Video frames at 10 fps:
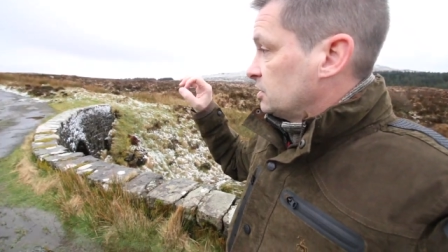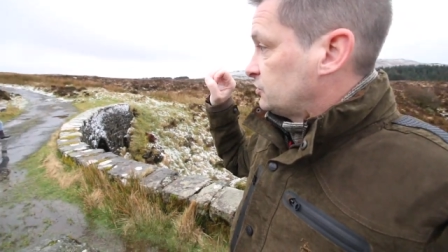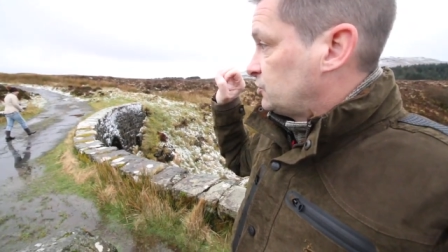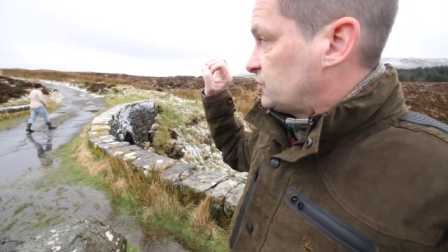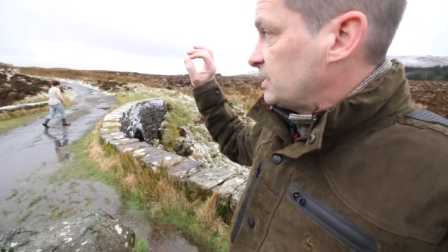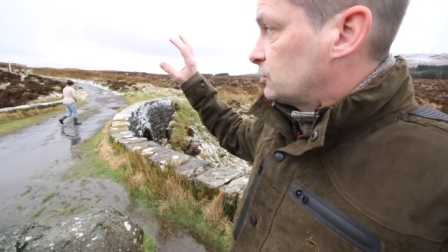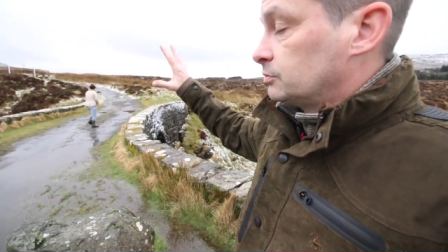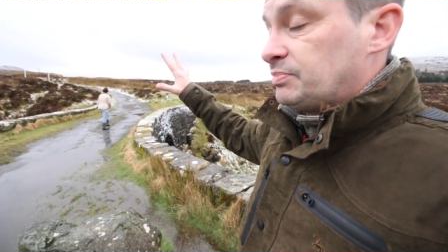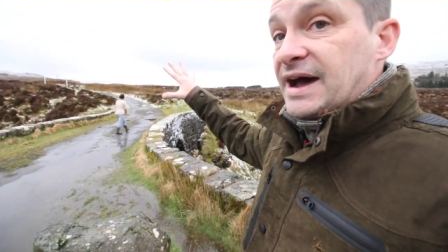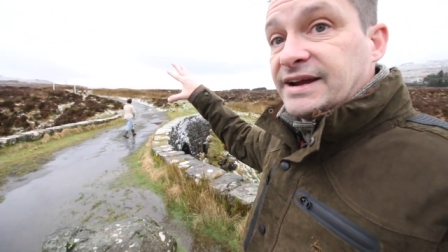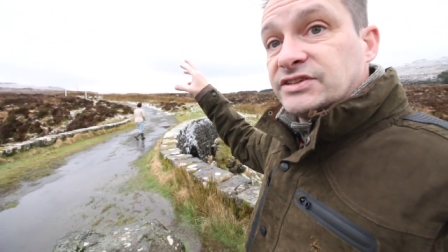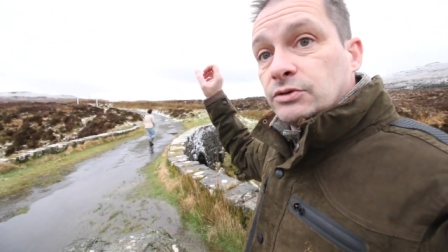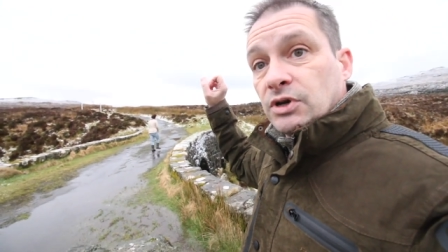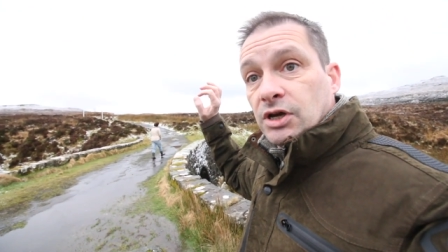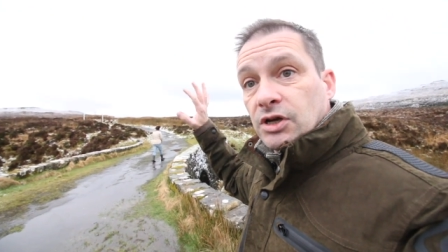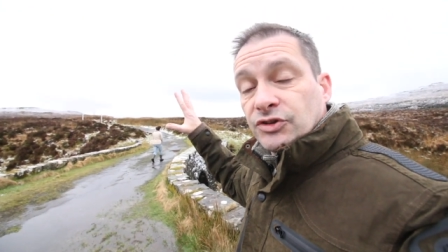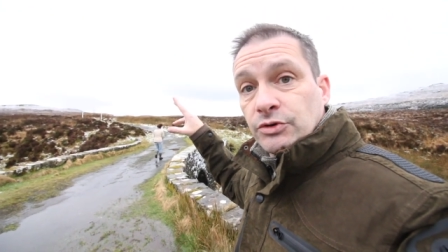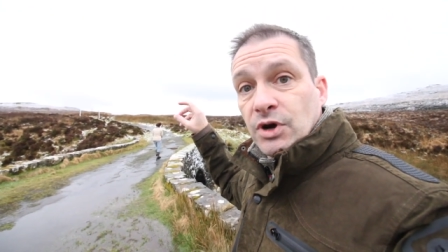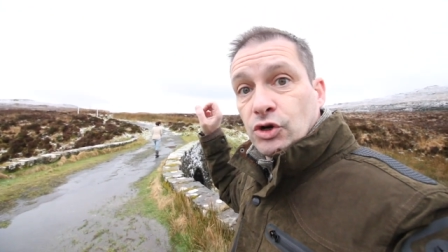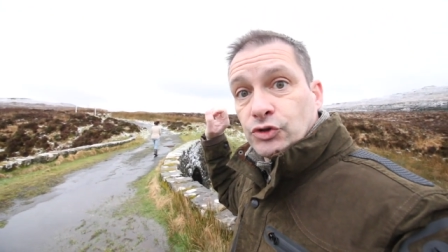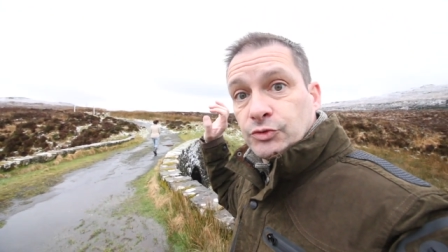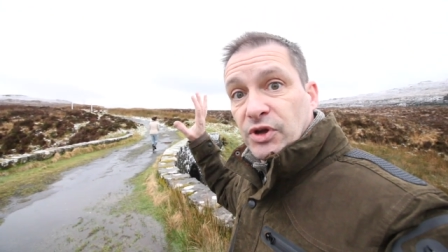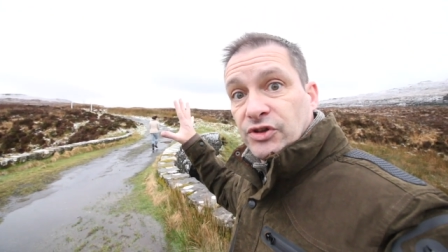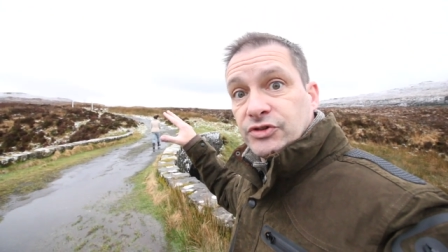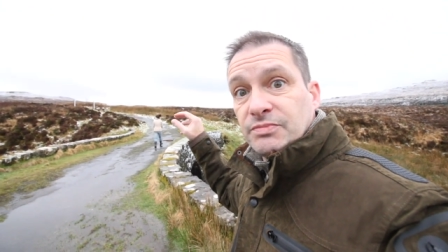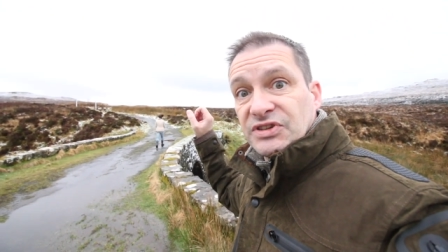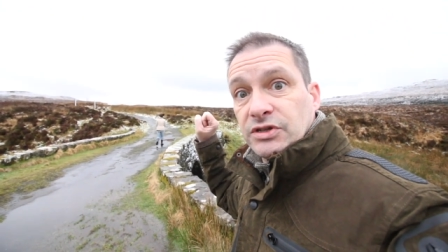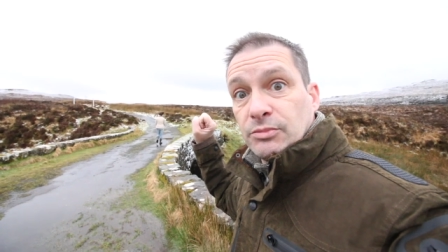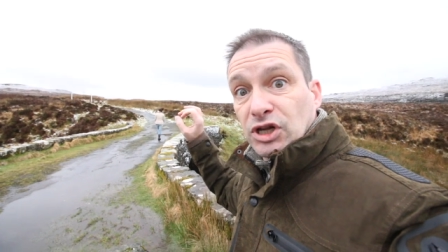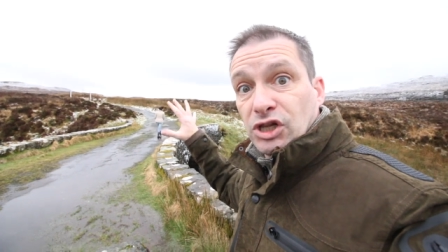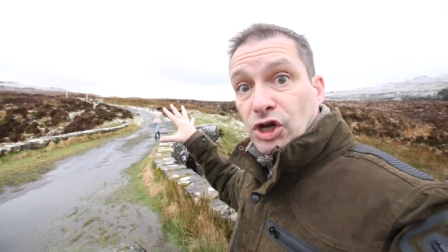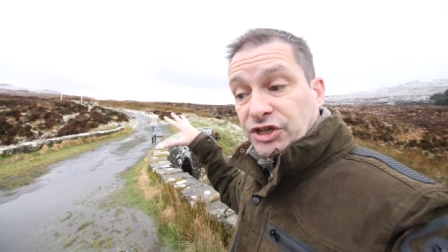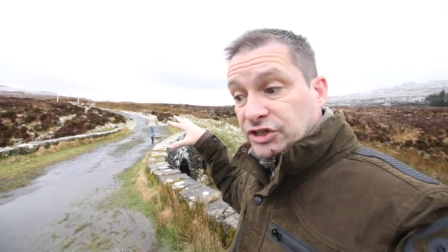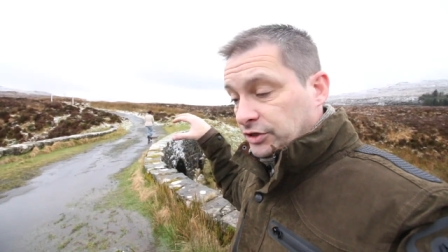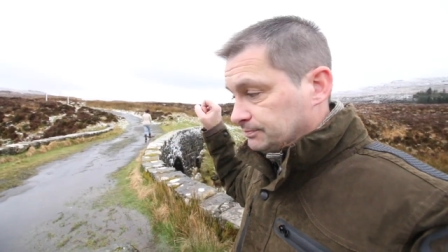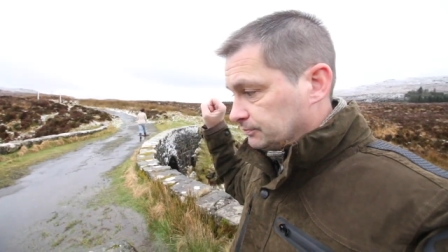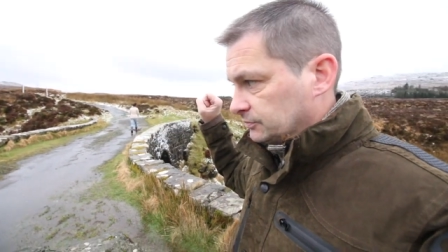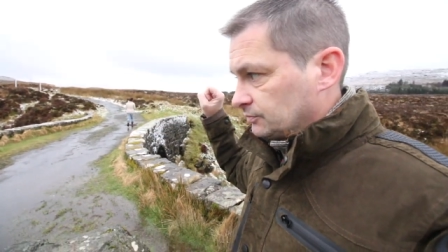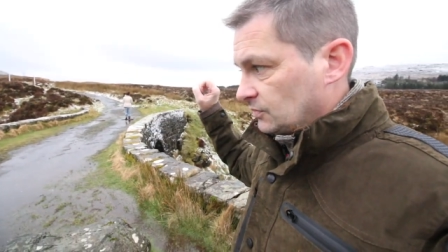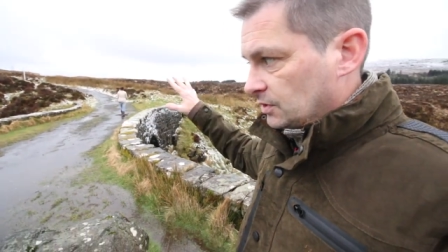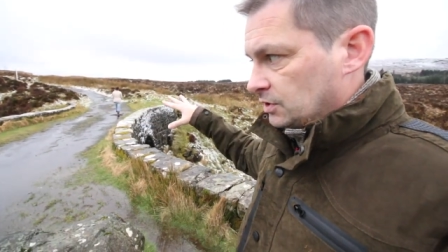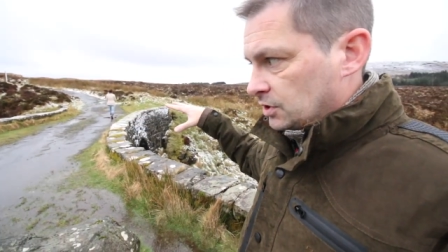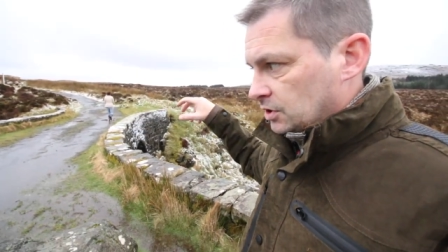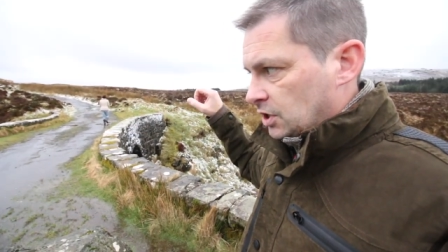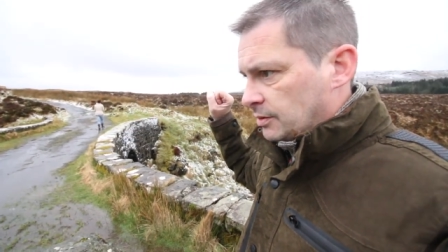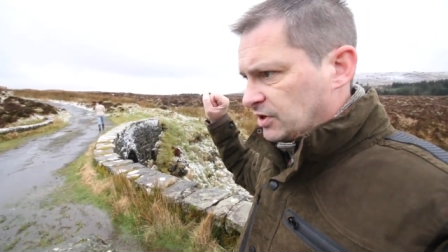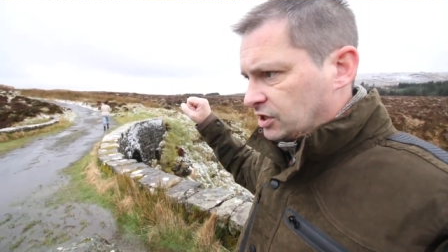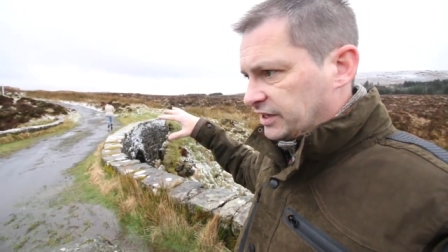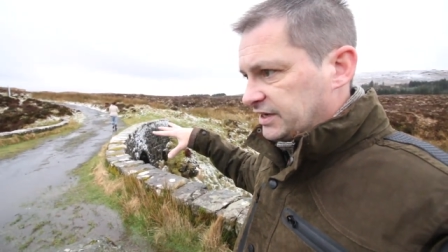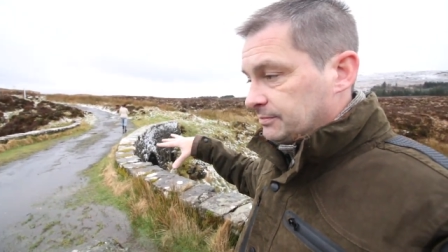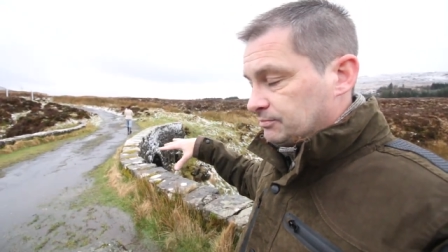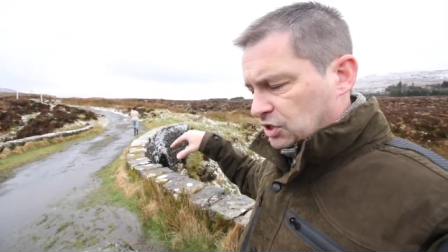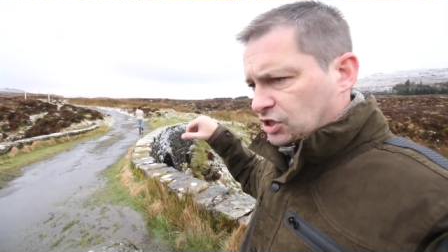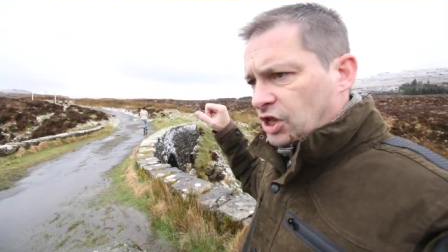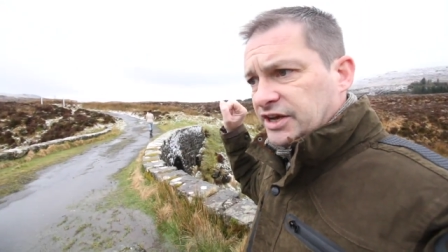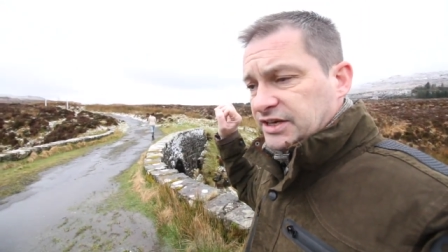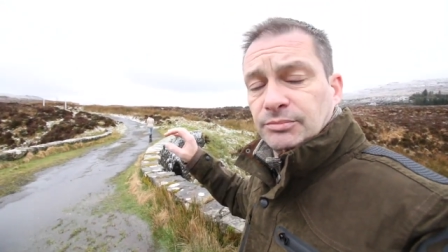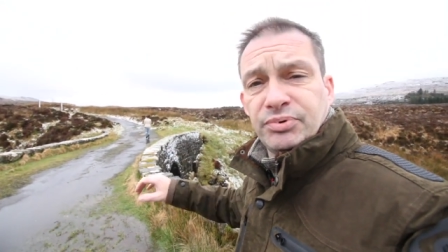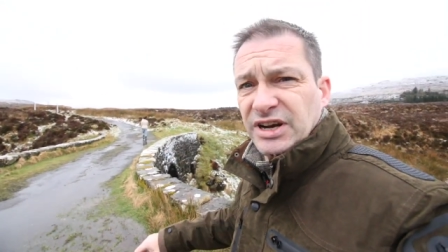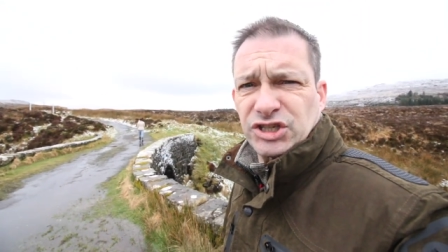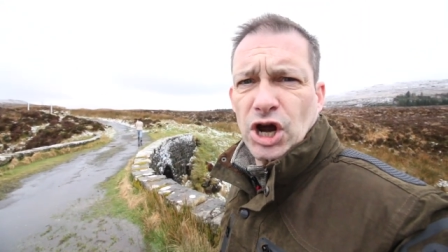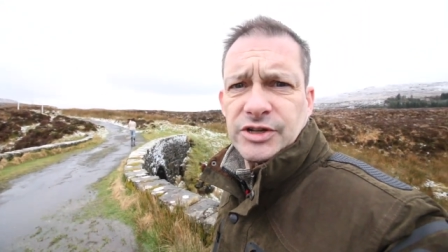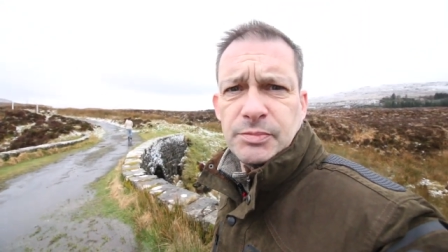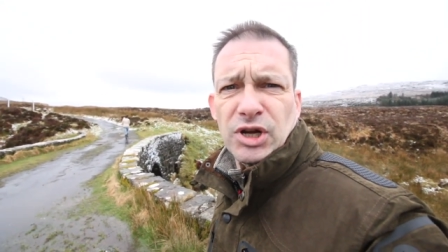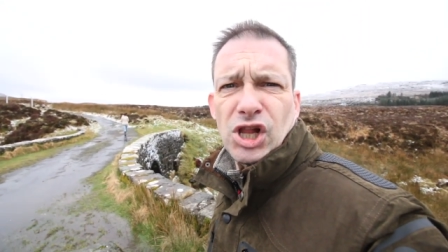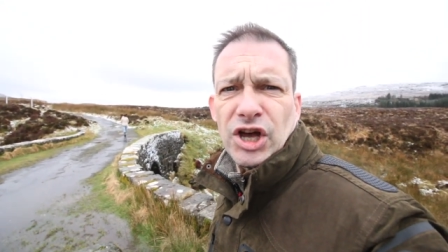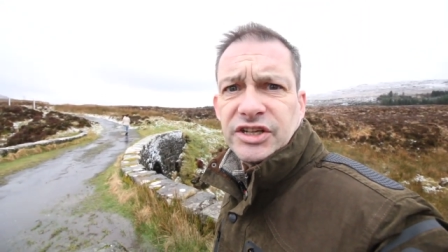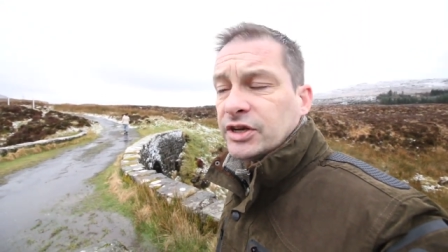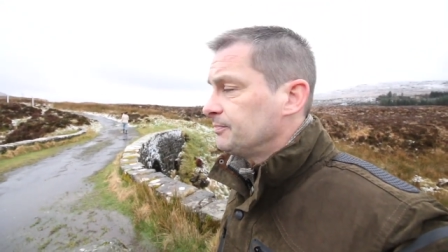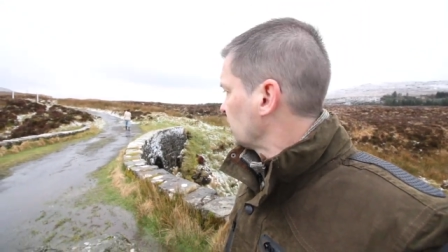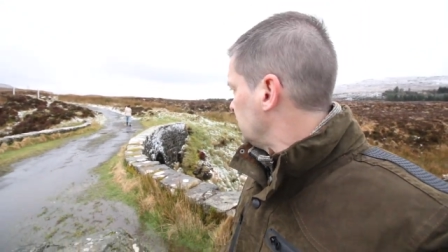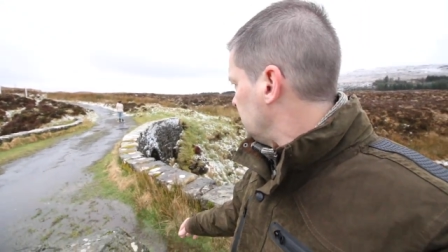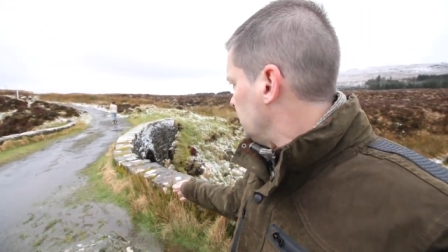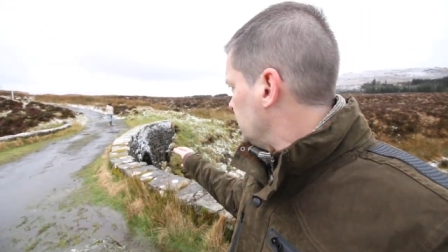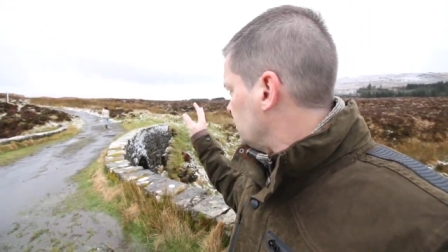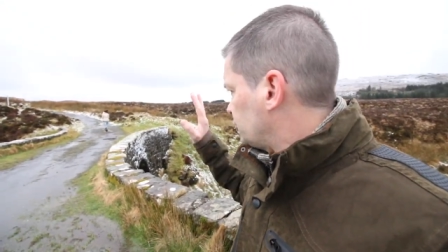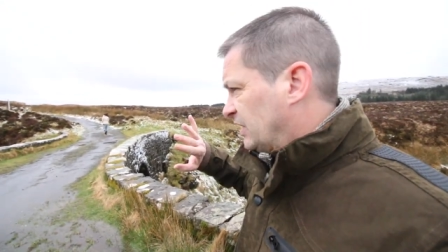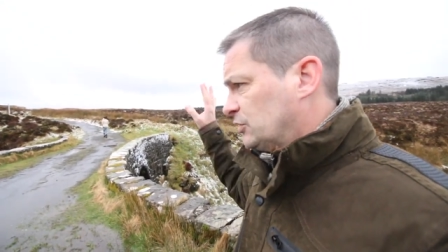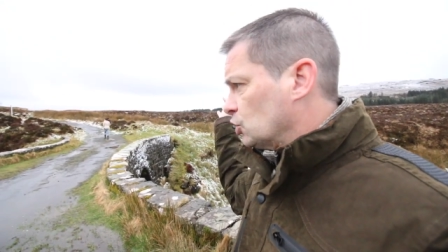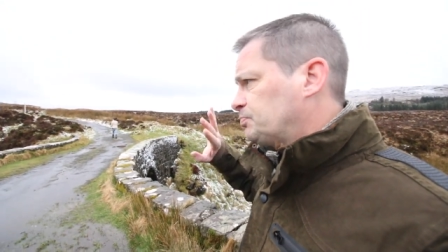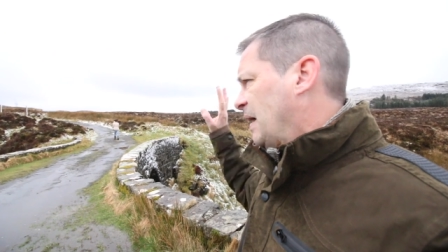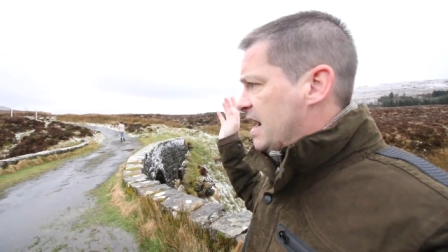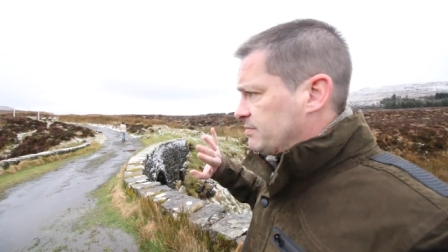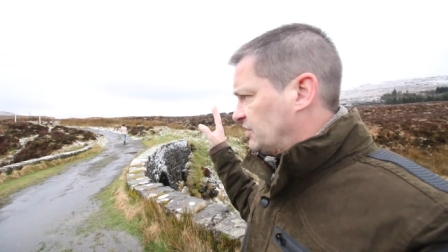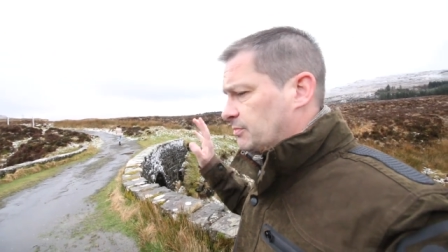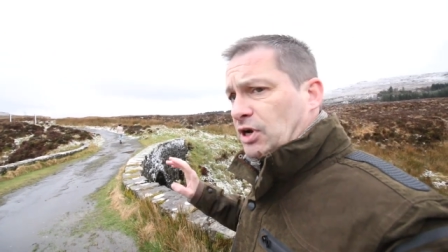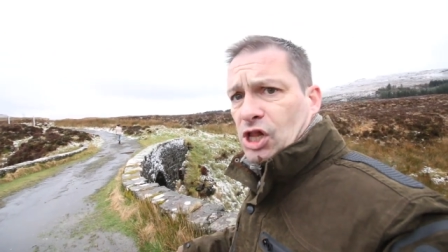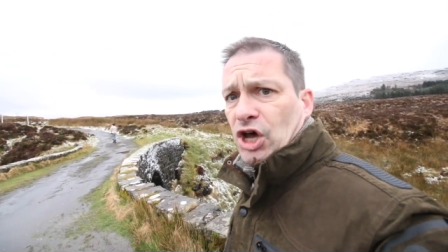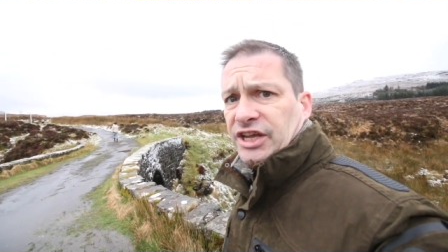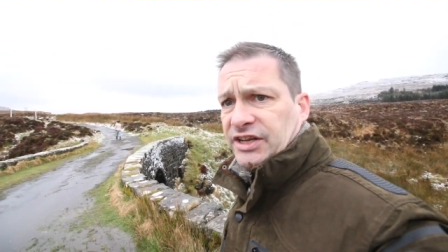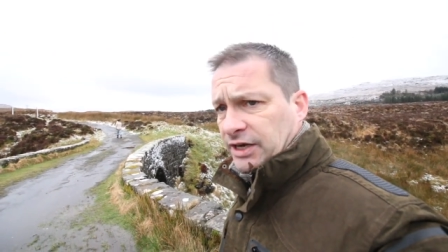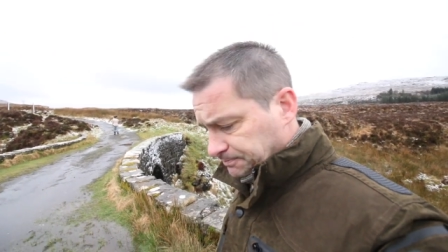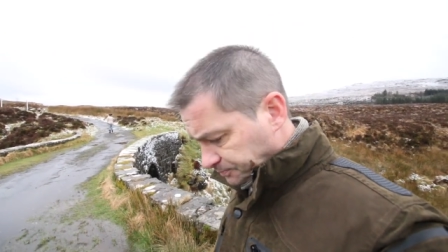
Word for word: She said goodbye to her, to her husband, Mister Macleod, or Maclean. Macleod, I'm pretty sure it's Macleod. She said, "Goodbye, Mister Macleod.